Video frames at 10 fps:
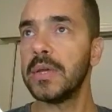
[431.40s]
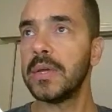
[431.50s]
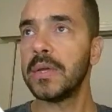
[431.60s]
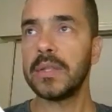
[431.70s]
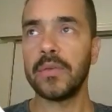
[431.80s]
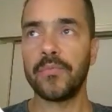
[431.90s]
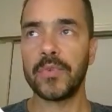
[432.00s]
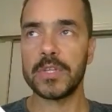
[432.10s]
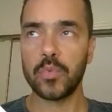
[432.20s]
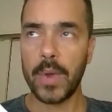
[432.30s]

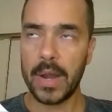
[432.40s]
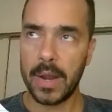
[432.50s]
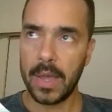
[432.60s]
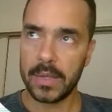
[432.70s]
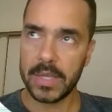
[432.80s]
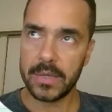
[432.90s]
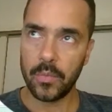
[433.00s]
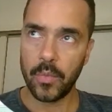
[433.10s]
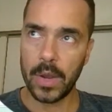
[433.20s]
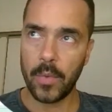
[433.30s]
that the
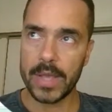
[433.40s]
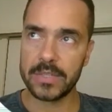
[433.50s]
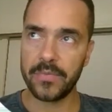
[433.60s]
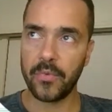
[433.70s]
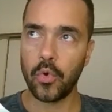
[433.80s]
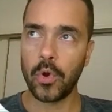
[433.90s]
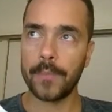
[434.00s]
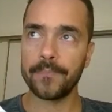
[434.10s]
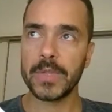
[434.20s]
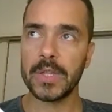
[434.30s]
request for
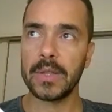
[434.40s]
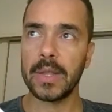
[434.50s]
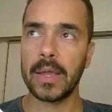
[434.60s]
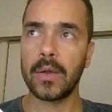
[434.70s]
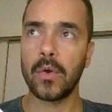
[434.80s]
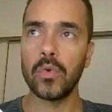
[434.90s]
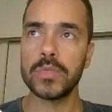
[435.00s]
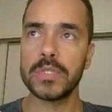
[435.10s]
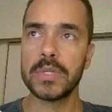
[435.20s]
like codes,